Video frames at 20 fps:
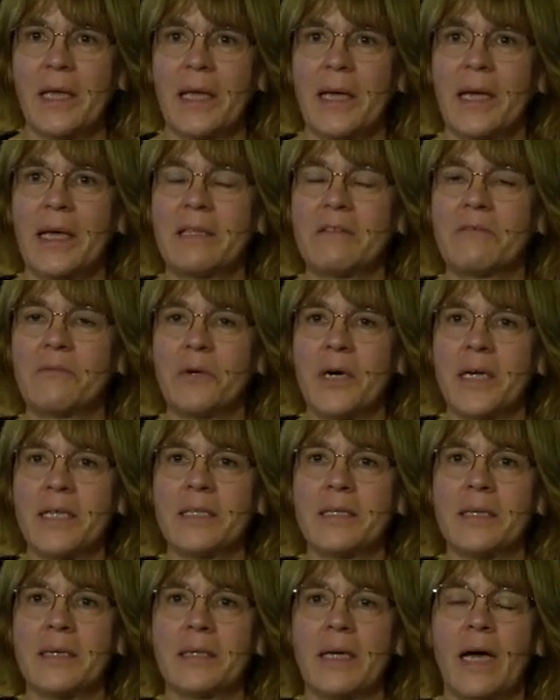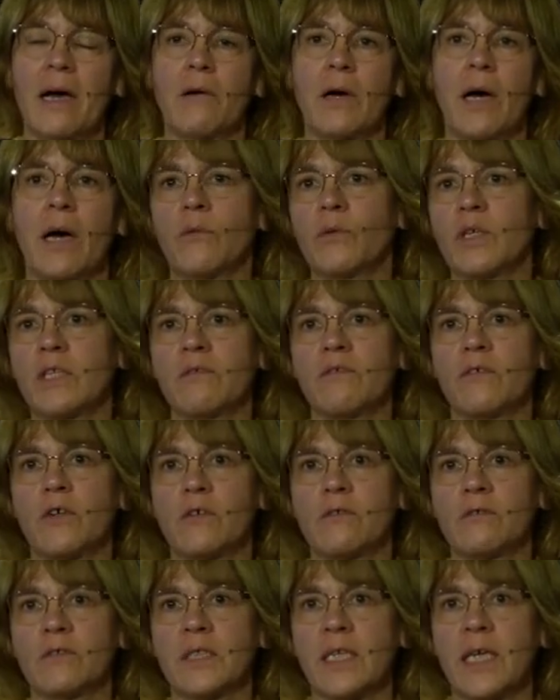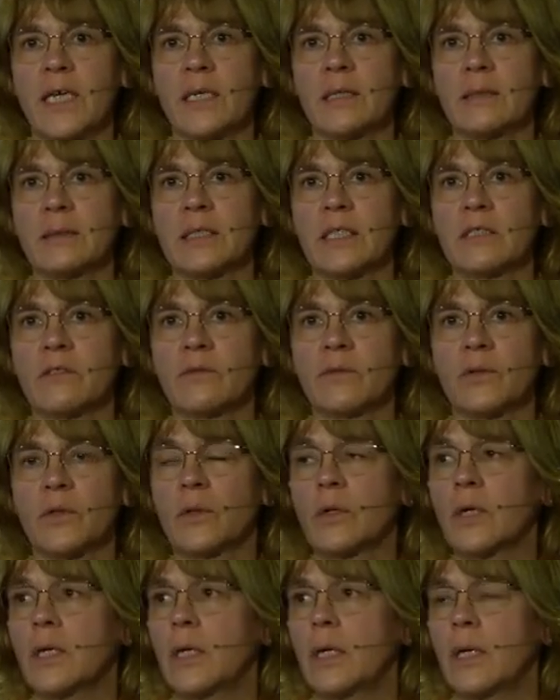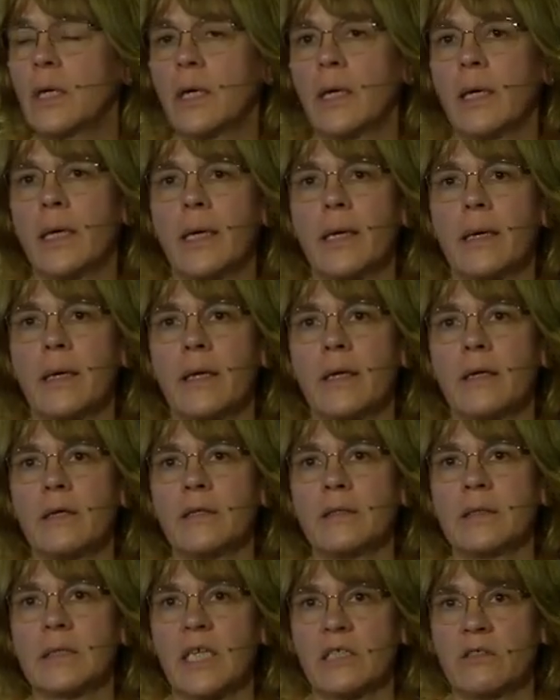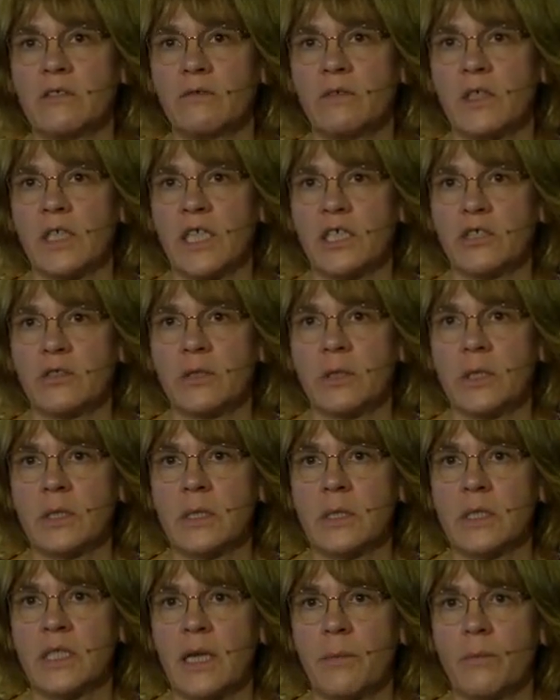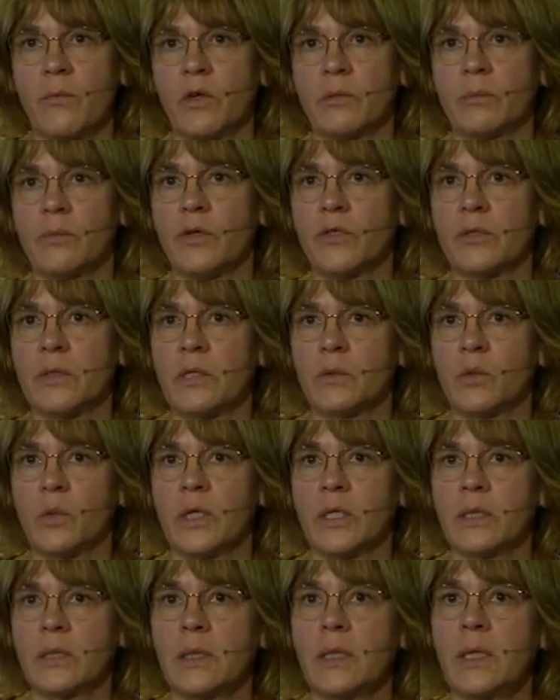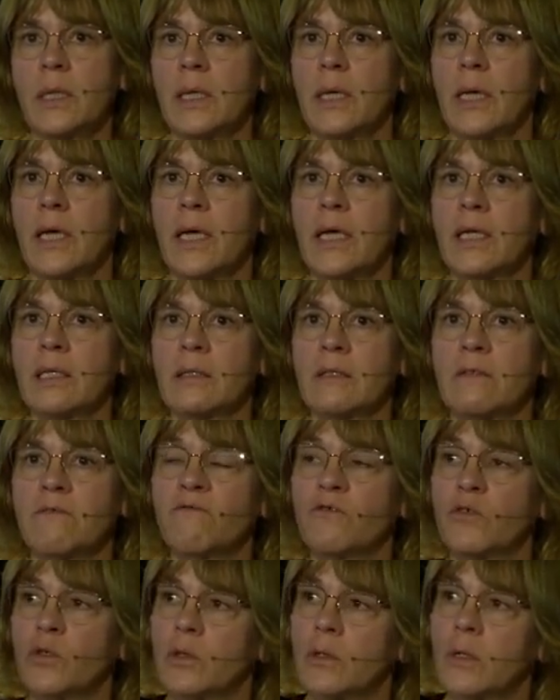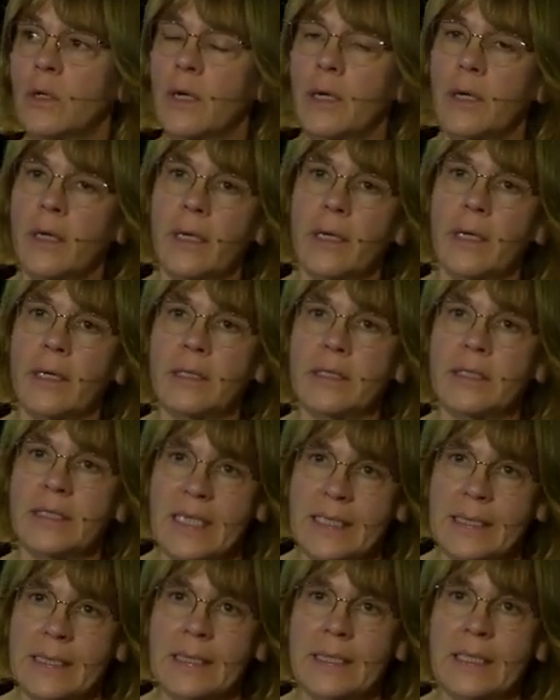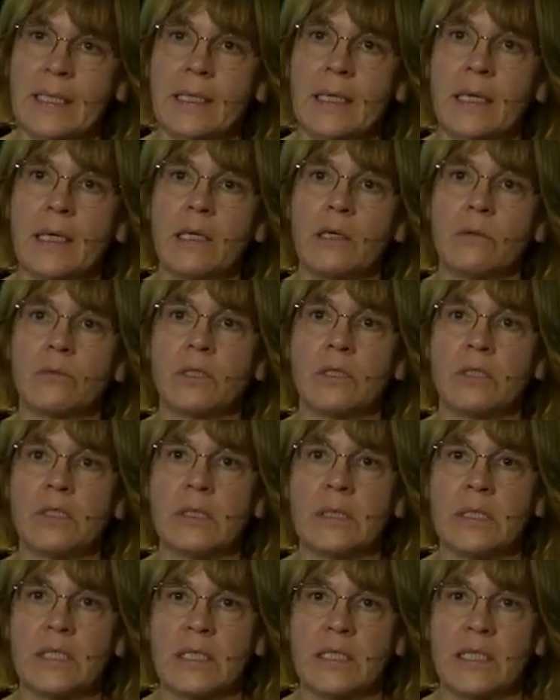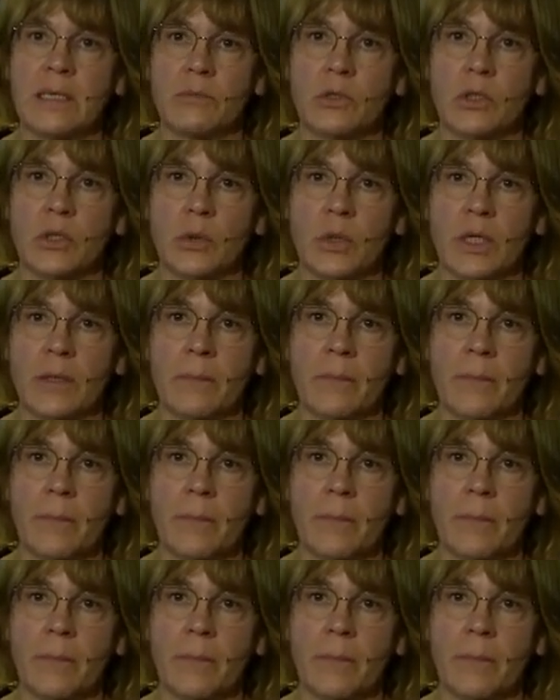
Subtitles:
And when are we involved there? That's for a certification system, 1+N1, and for testing, which is system 3.